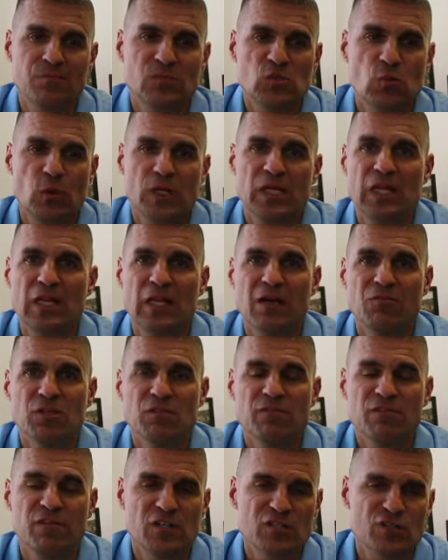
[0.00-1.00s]

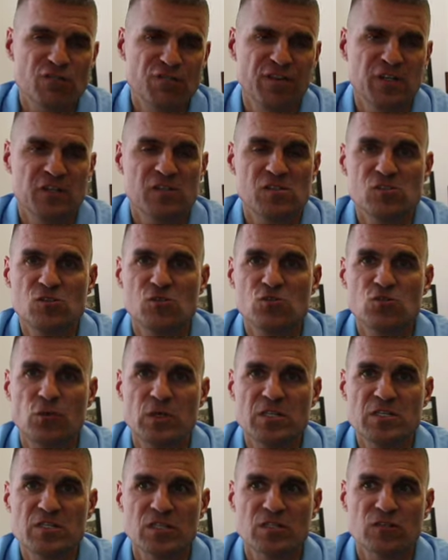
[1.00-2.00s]
2011, finished fifth in
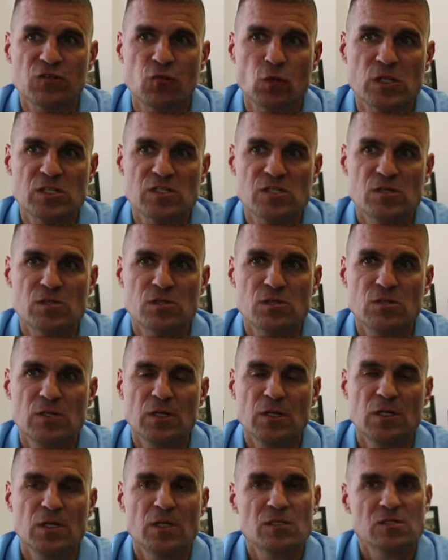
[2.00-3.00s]
2:26:42.
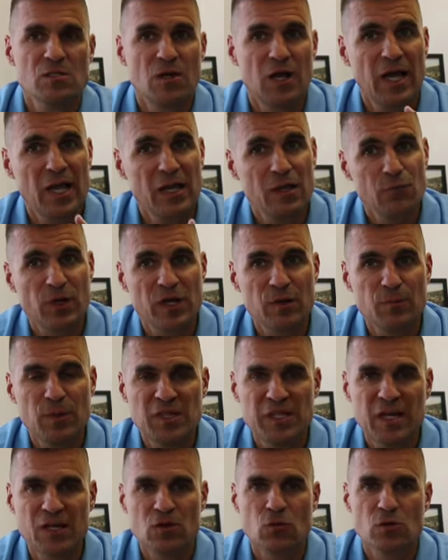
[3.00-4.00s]
So I highly
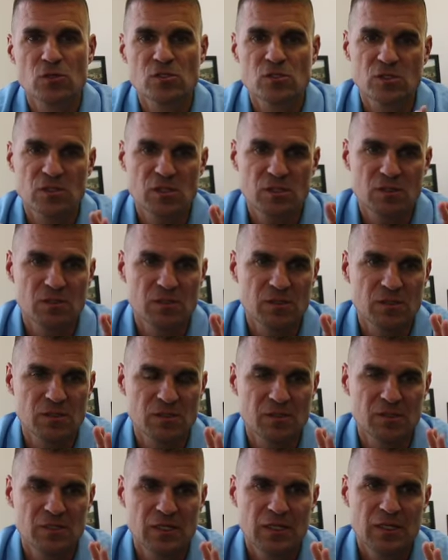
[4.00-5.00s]
recommend that course.
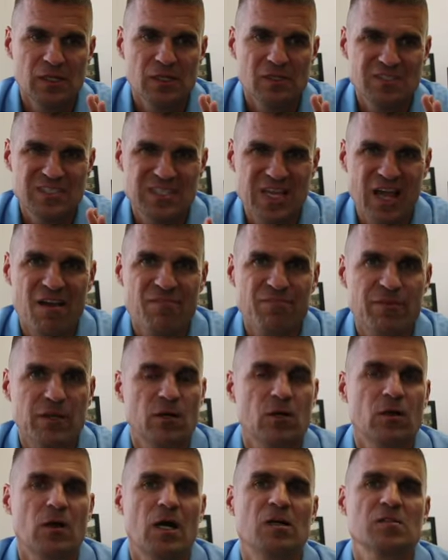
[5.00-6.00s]
The staff
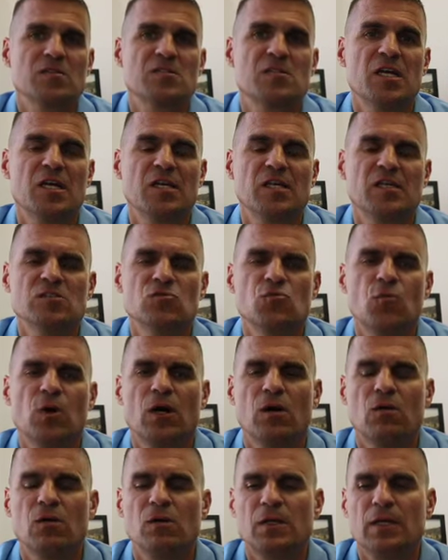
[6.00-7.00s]
there are outstanding as
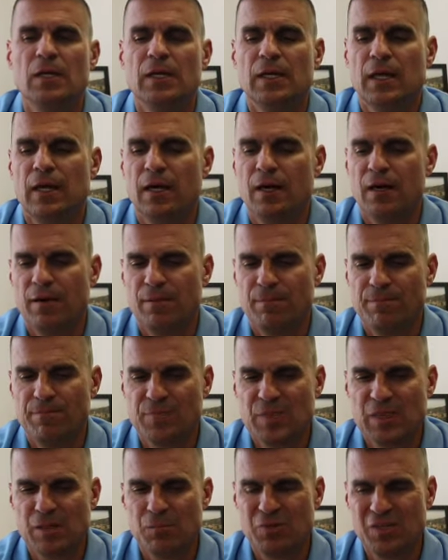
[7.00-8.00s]
well.
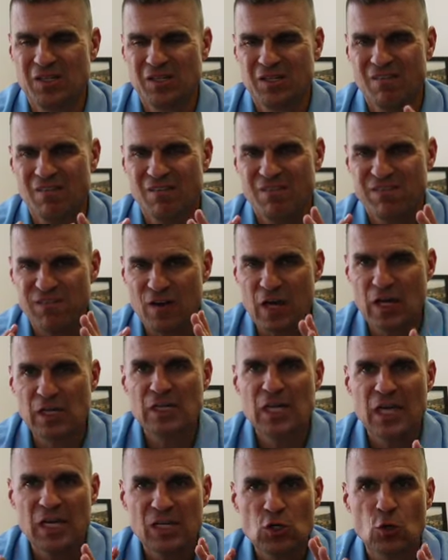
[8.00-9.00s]
But
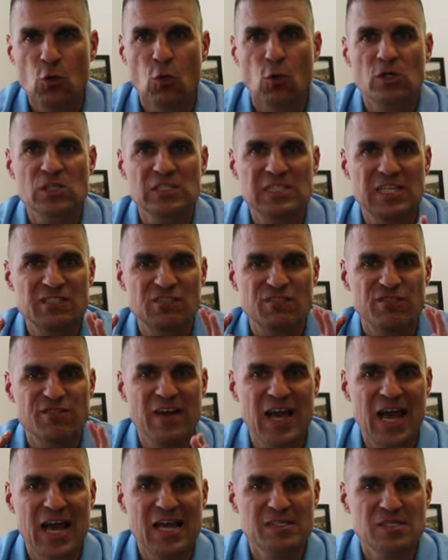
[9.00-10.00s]
find a course that's
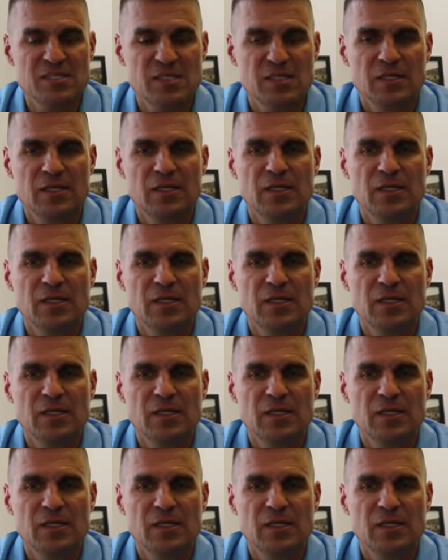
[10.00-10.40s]
fast,